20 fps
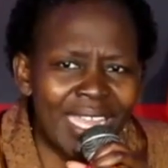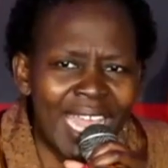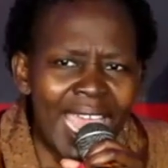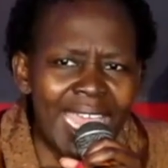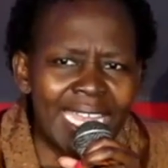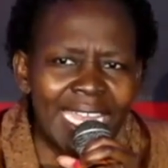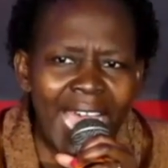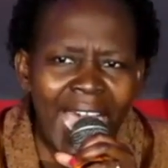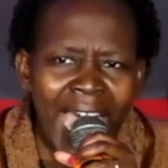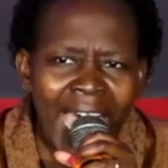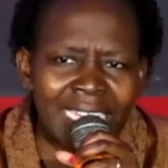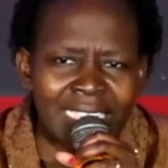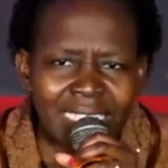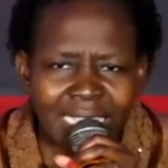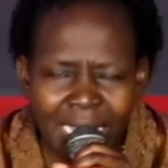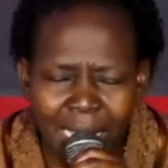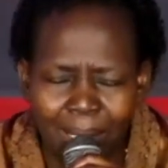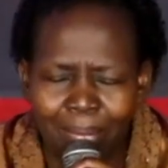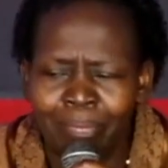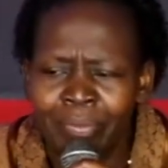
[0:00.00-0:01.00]
ask Him.
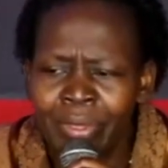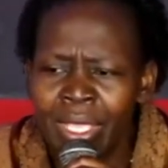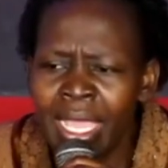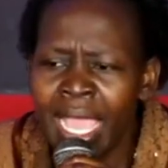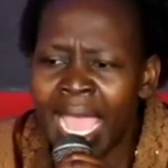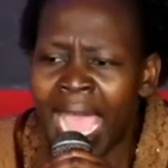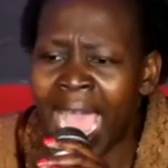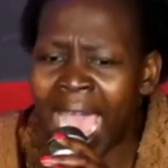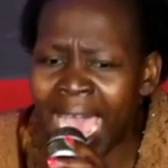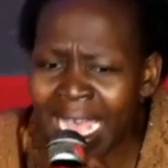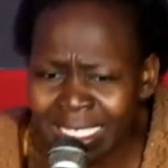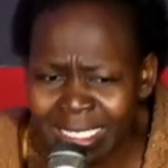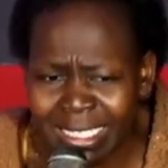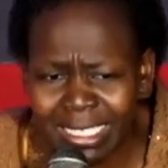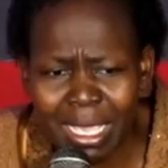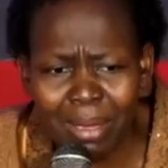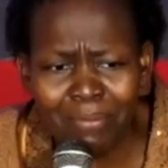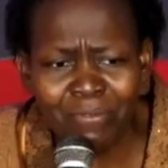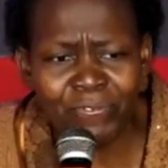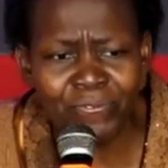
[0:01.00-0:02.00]
Ask Him,
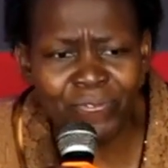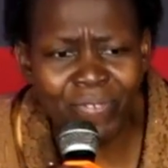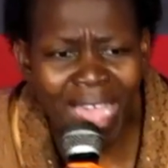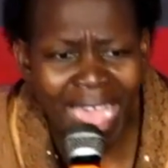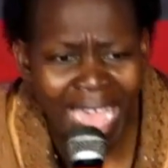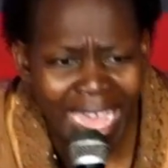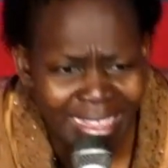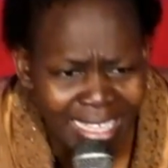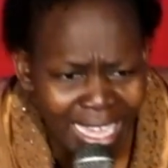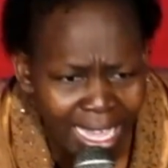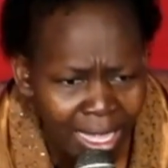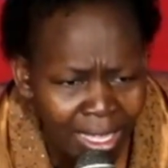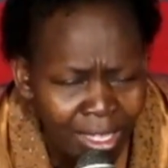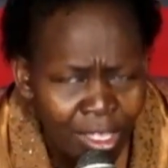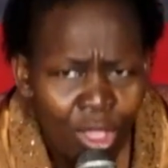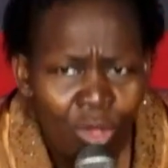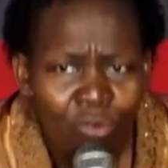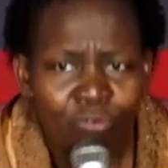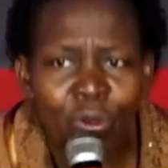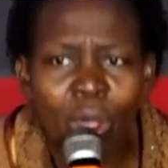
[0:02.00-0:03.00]
Father,
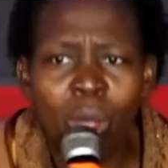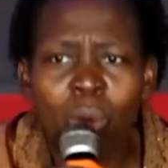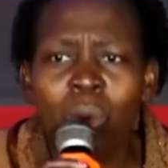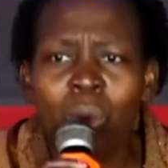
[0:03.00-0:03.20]
for what